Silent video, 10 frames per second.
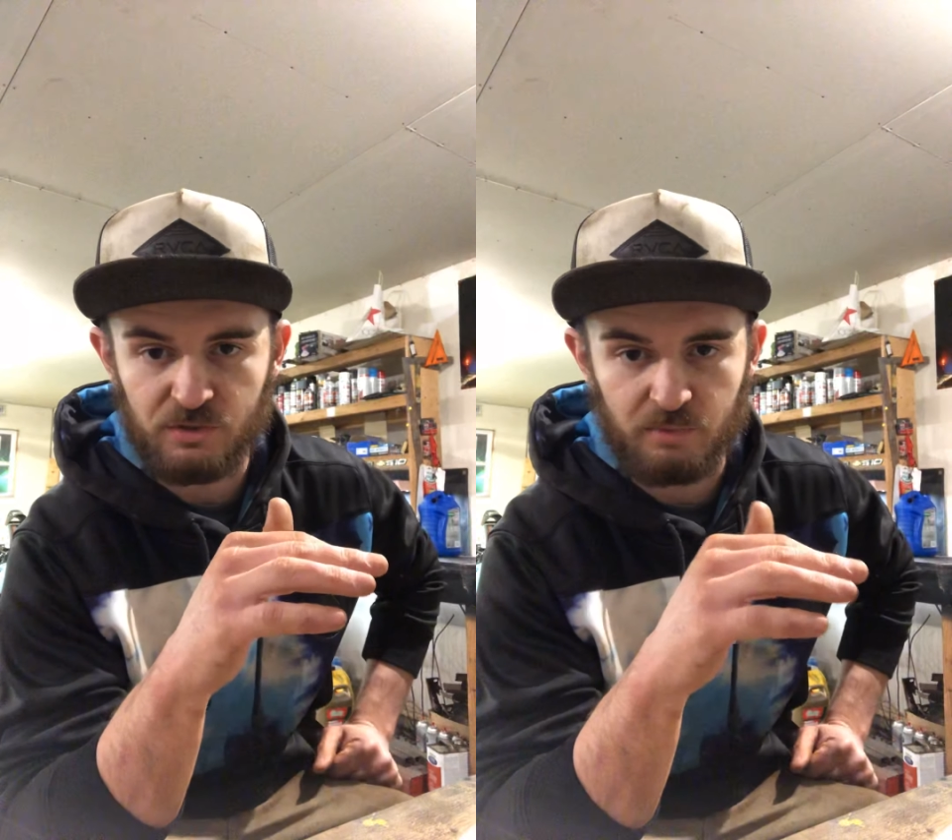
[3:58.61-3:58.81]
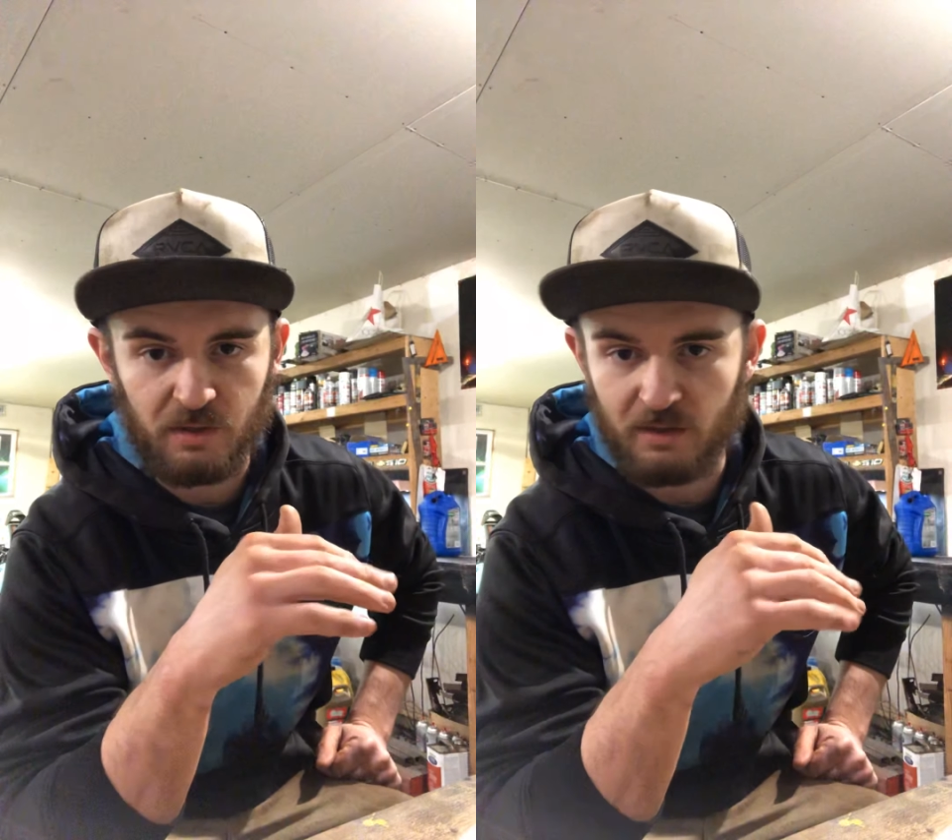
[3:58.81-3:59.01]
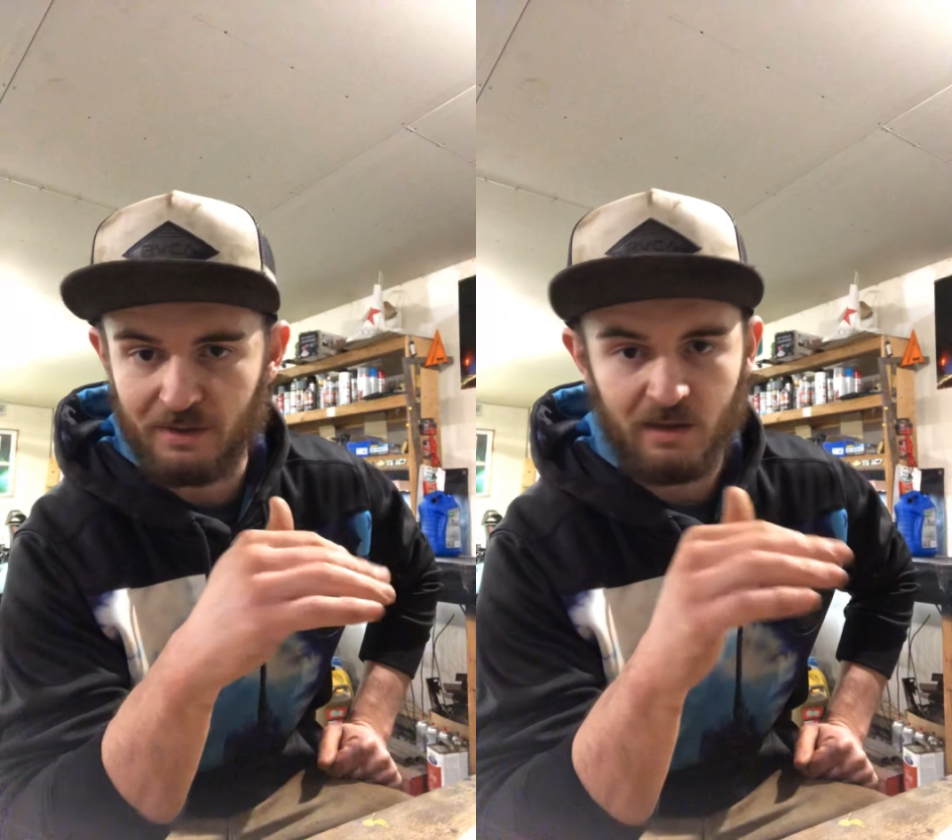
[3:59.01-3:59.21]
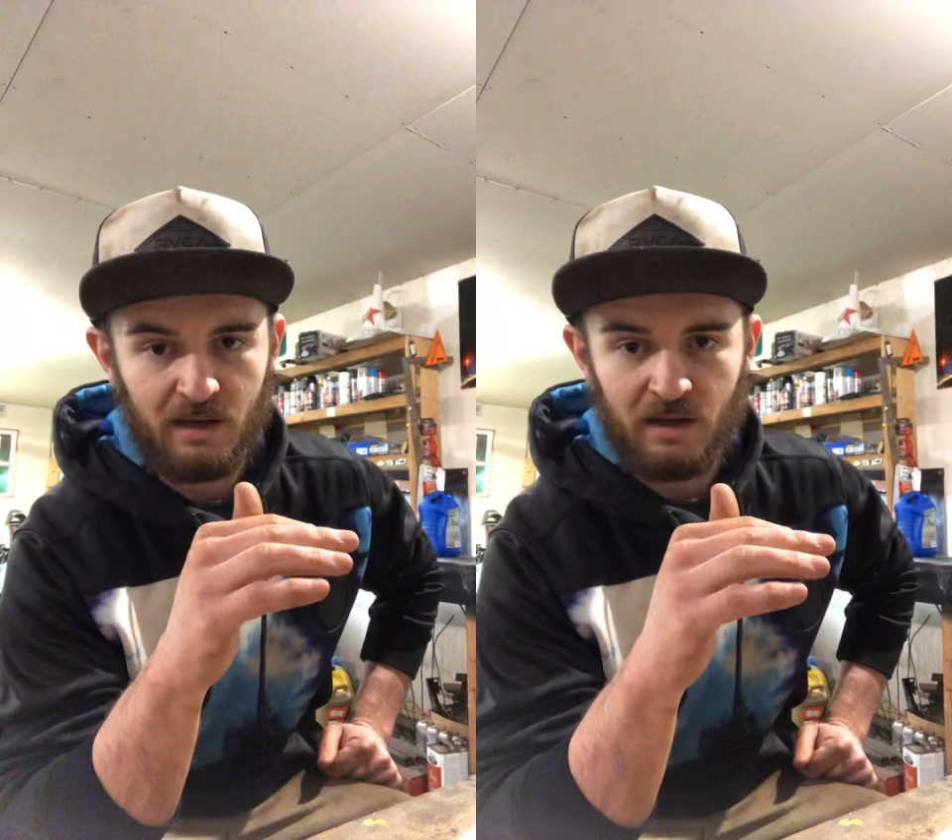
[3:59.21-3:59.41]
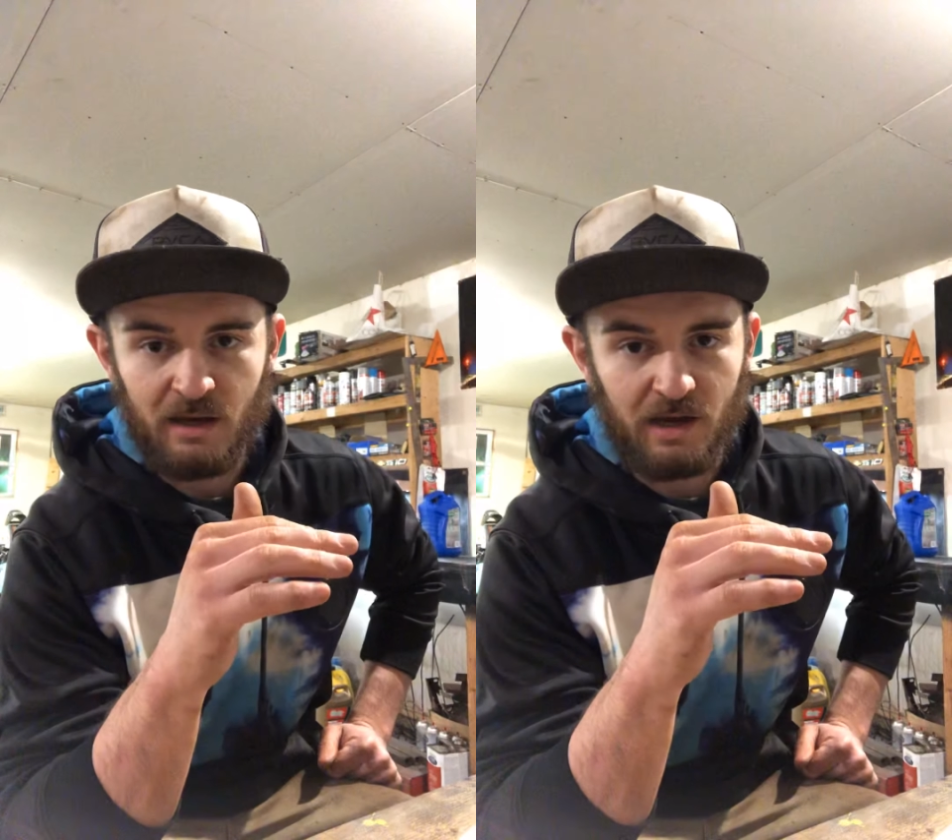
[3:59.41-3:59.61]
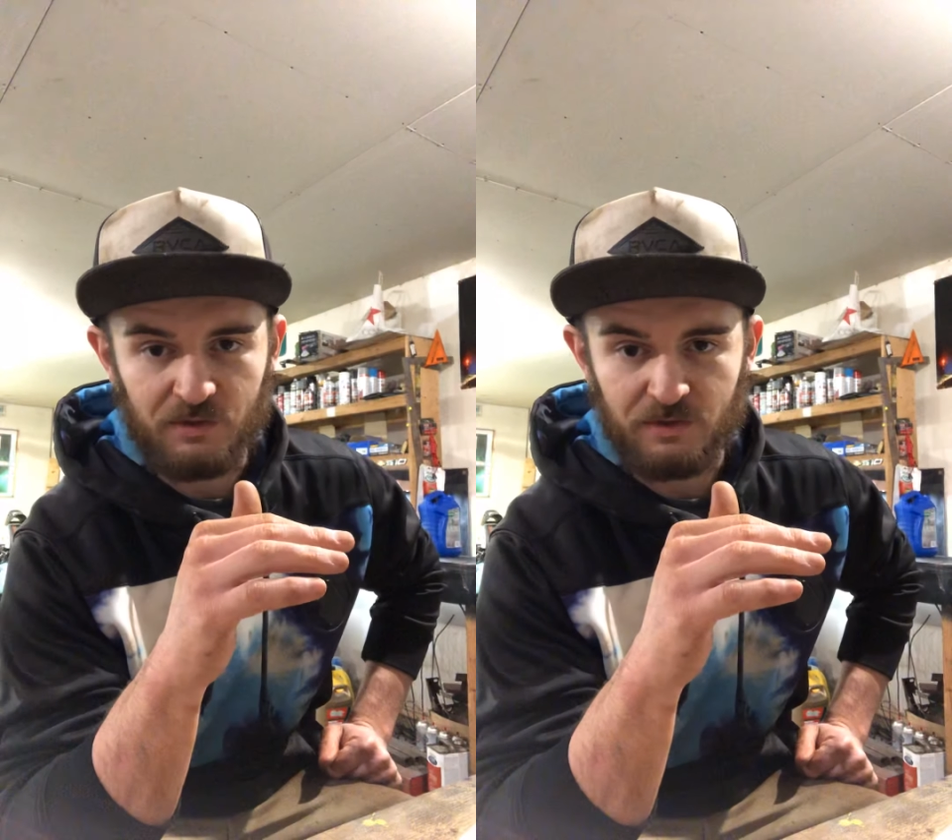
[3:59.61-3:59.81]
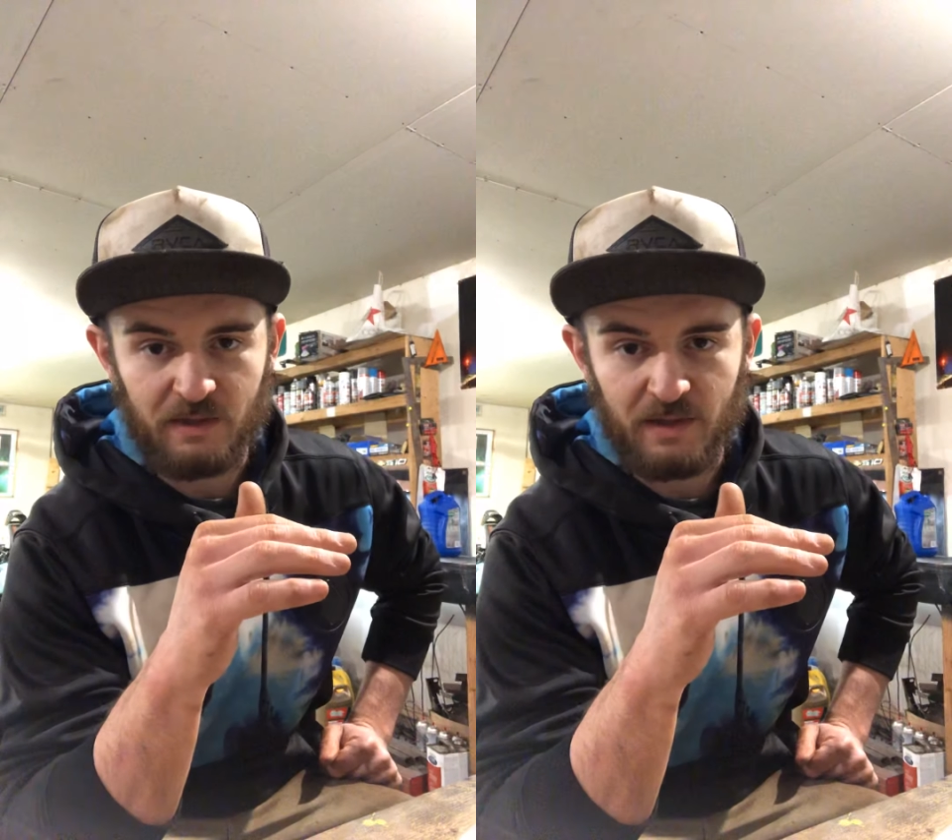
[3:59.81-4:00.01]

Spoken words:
but other than